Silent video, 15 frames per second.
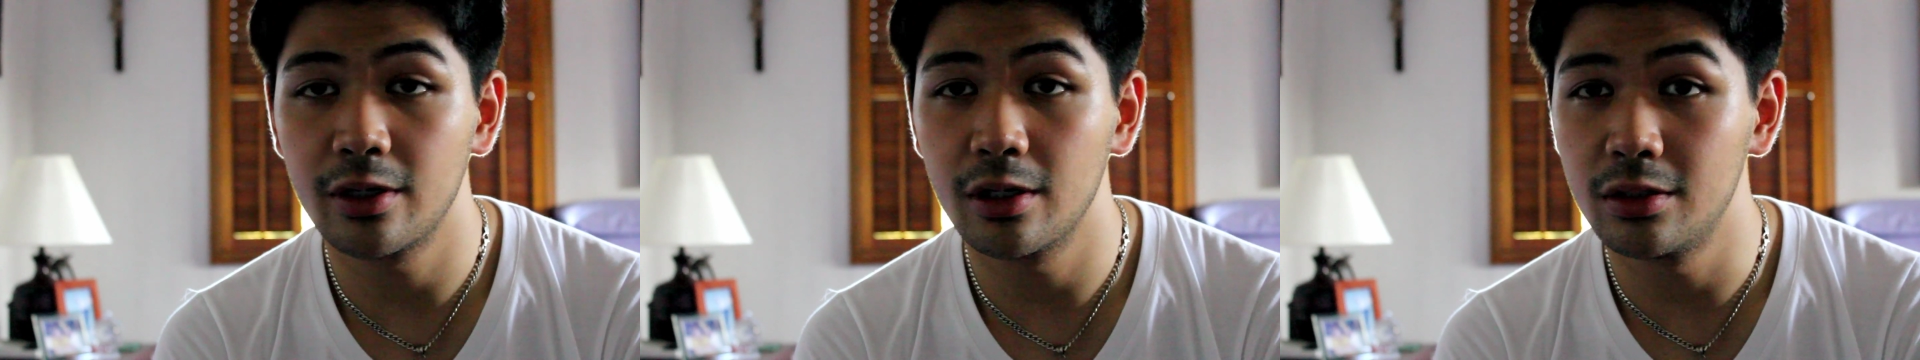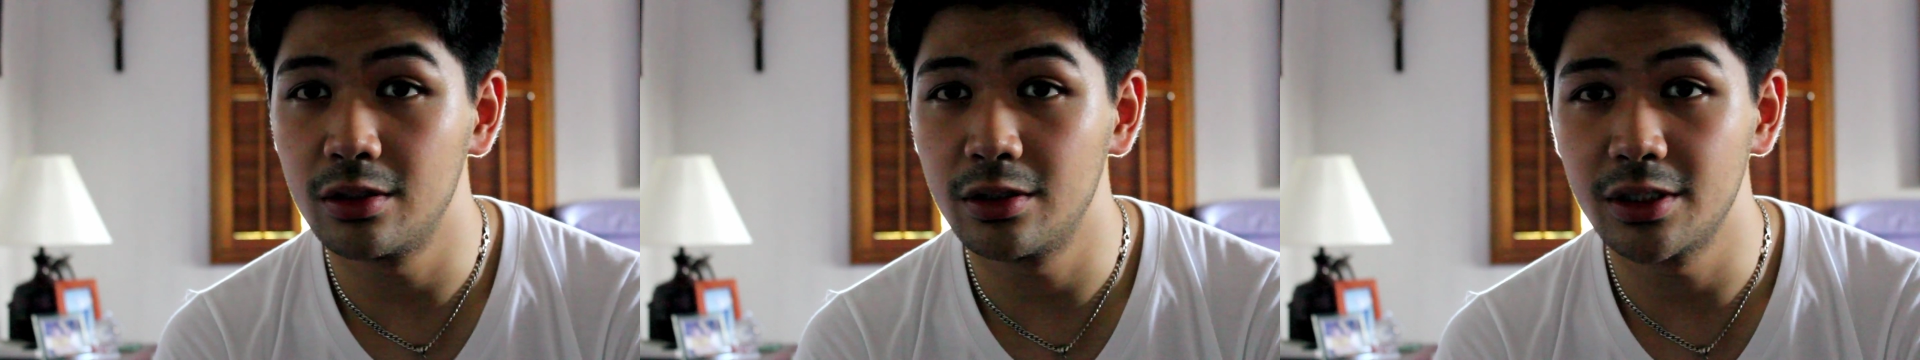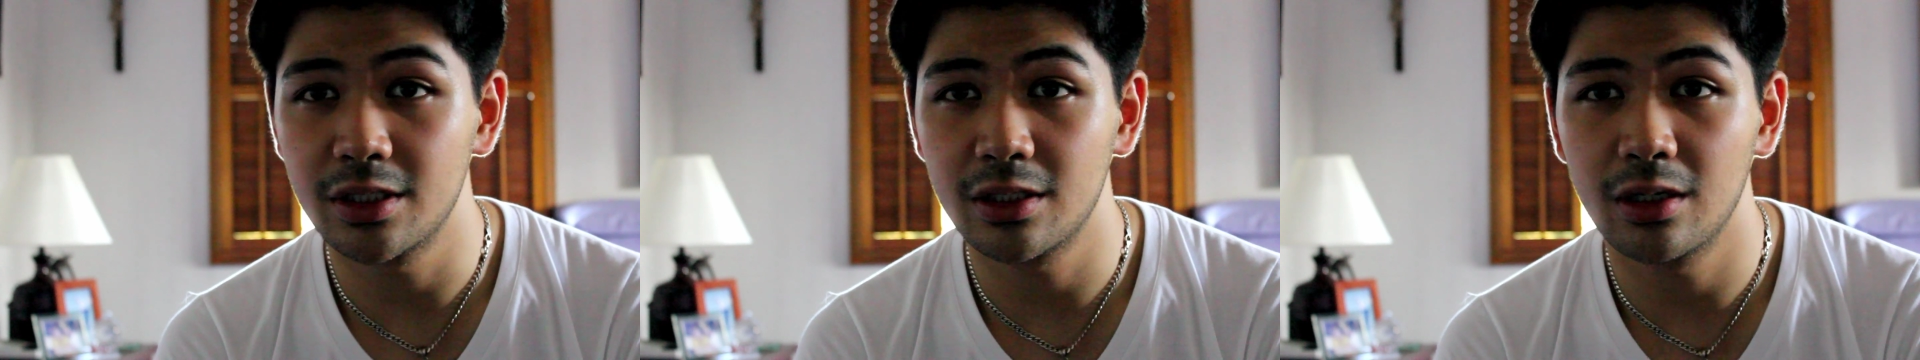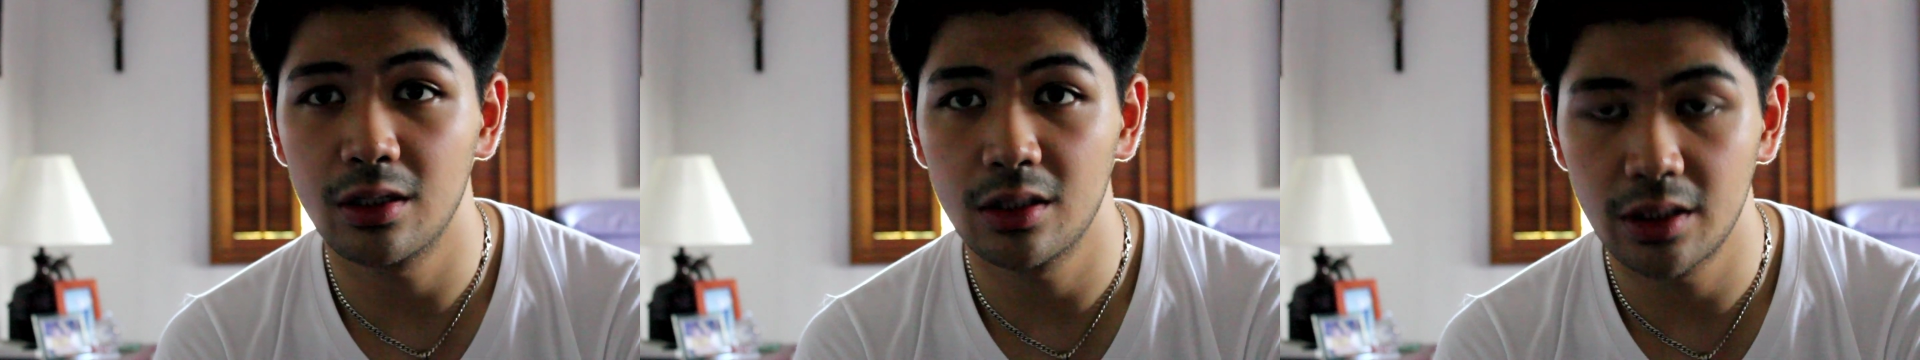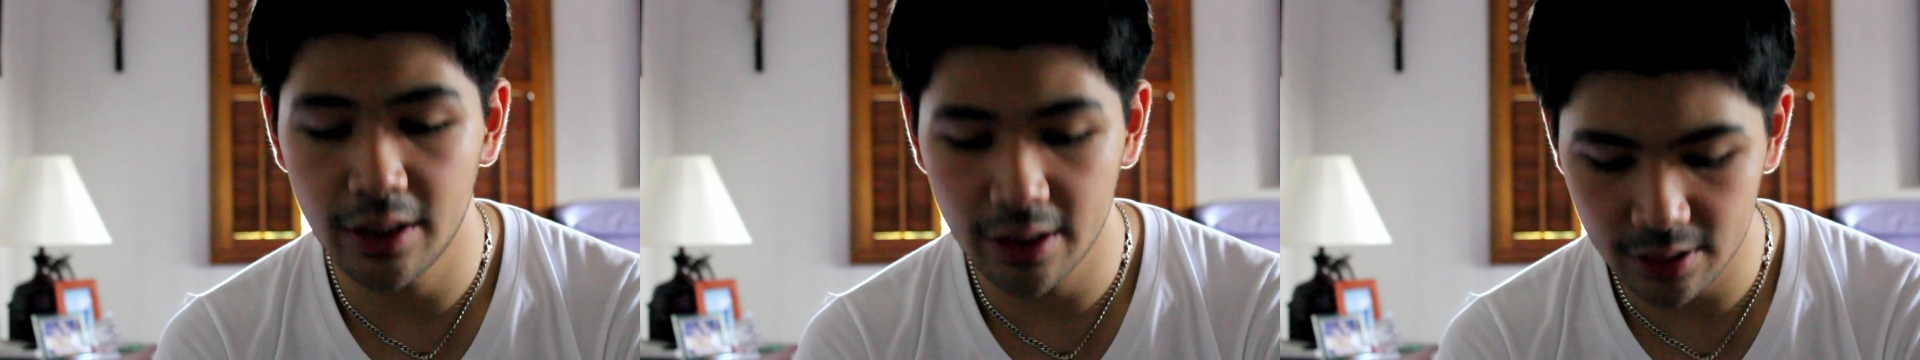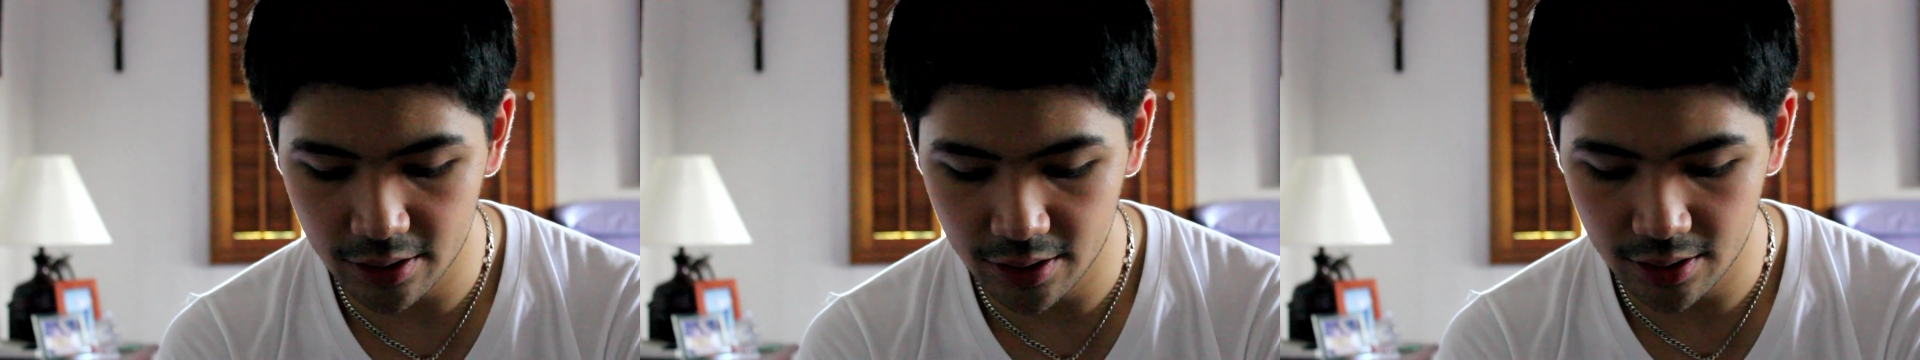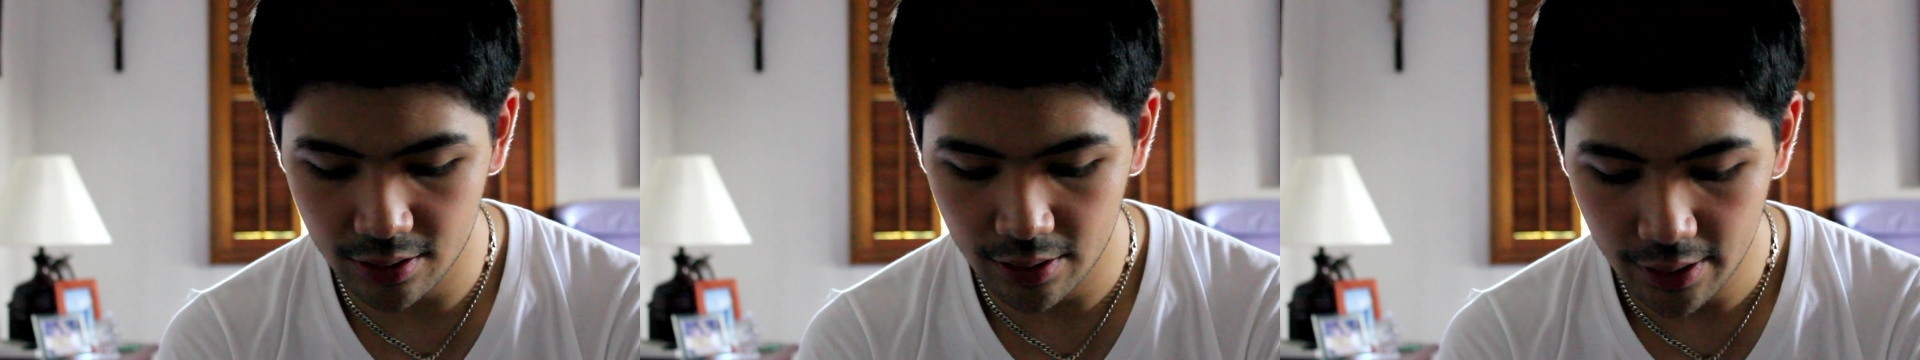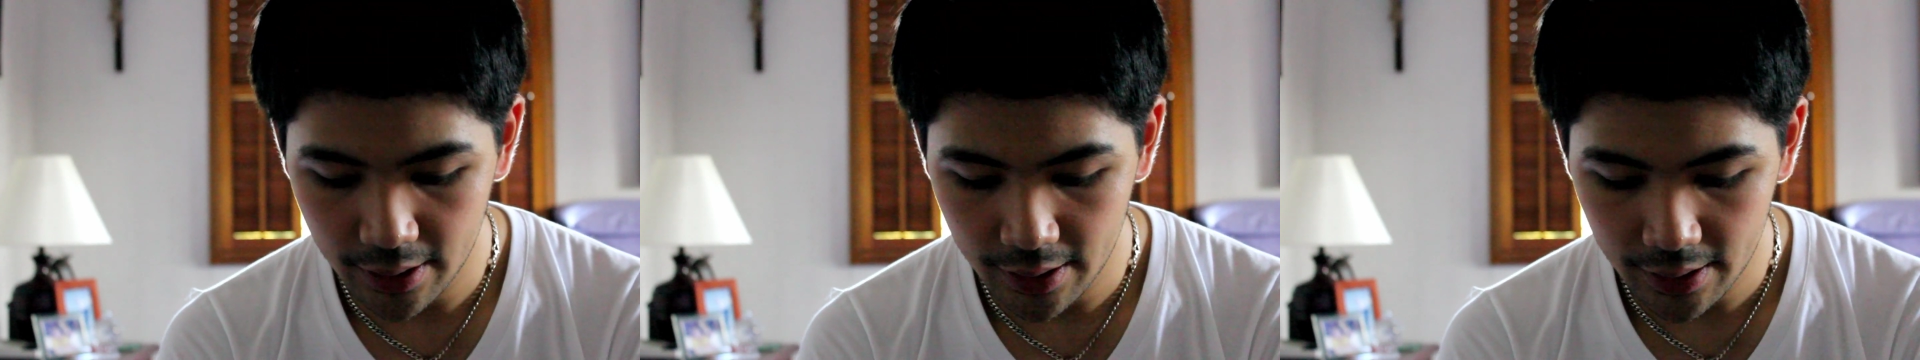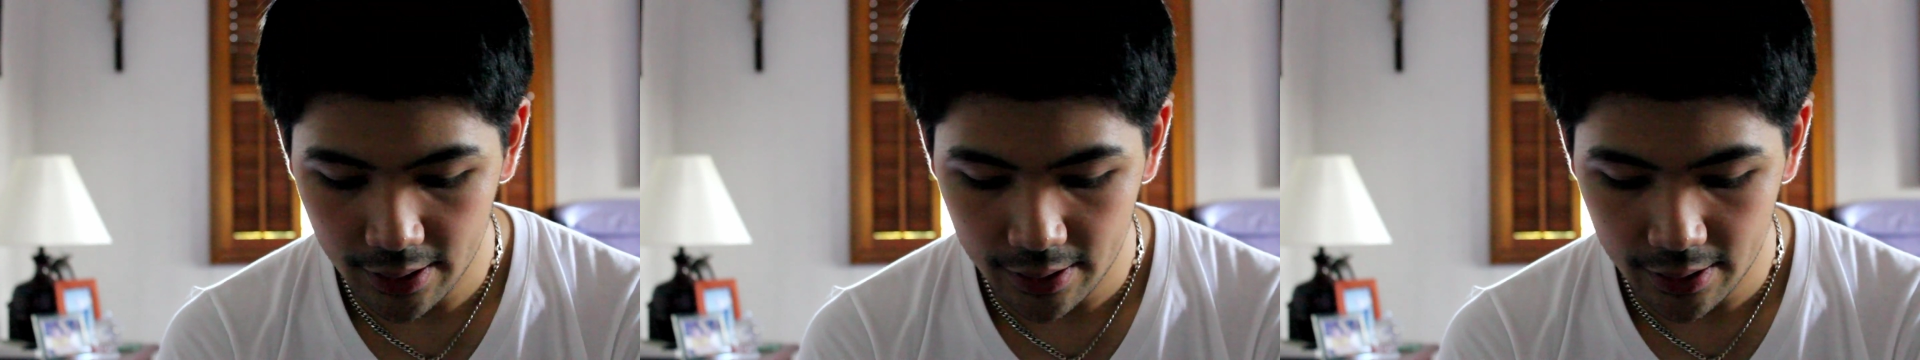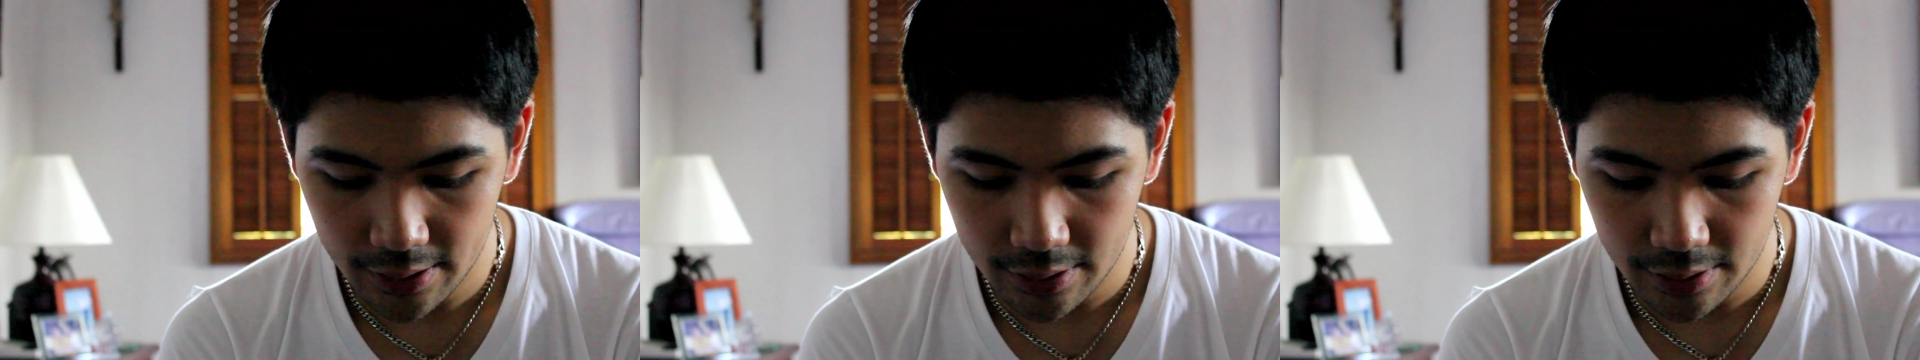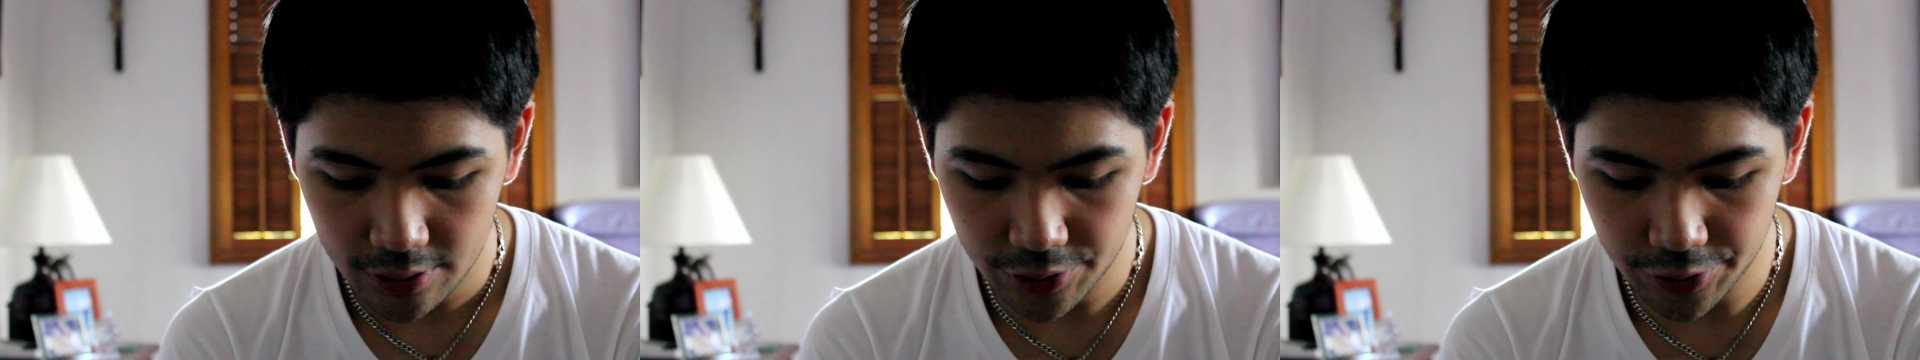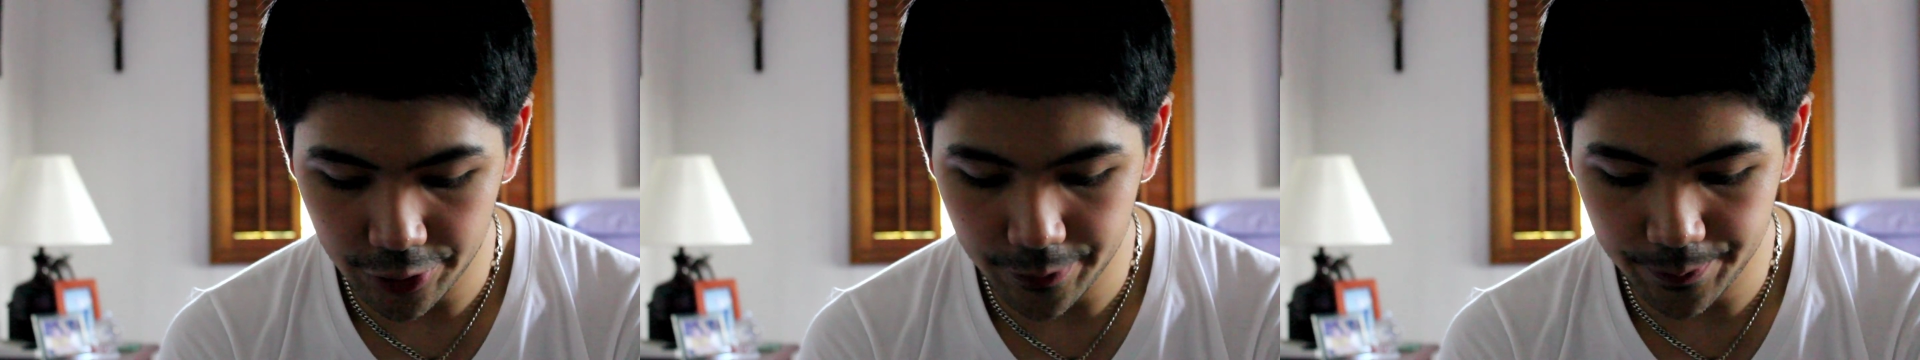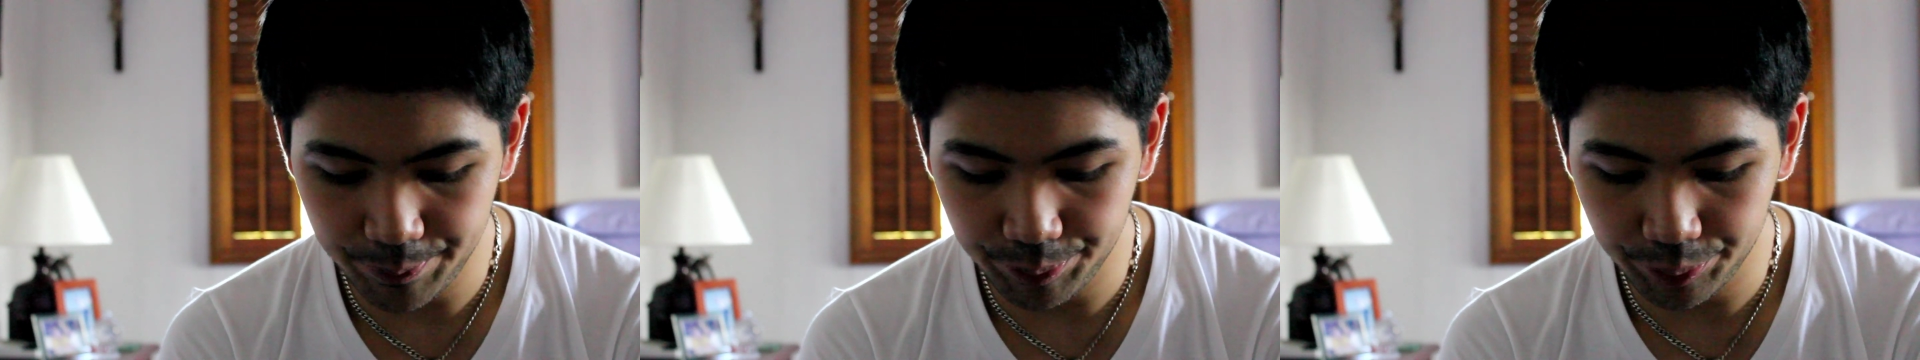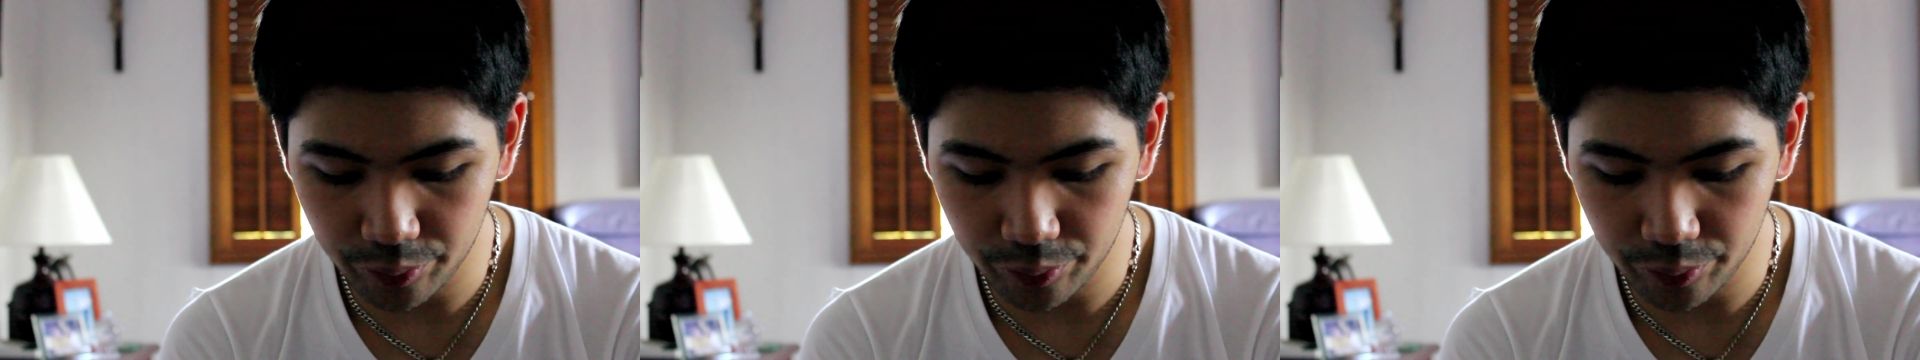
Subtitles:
country's context. So